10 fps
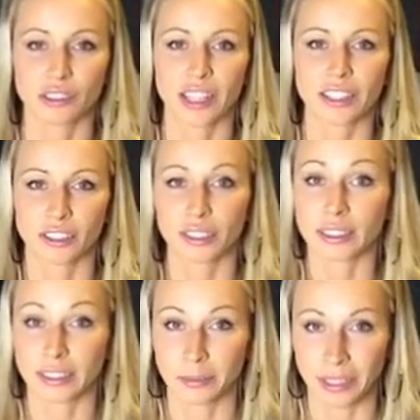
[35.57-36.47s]
digest
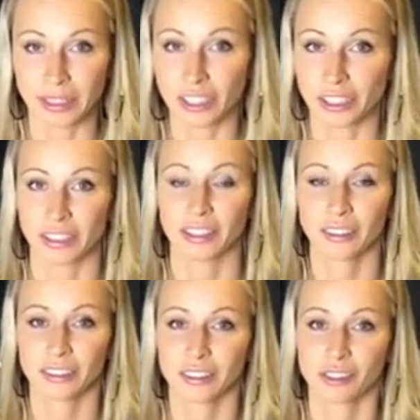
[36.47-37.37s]
system actually
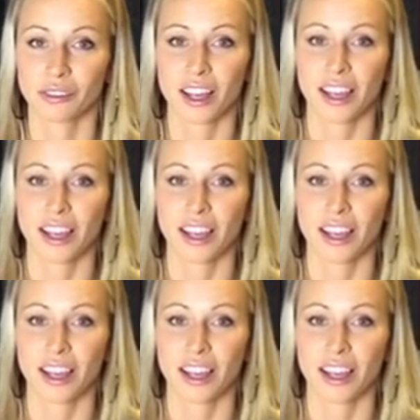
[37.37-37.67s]
you know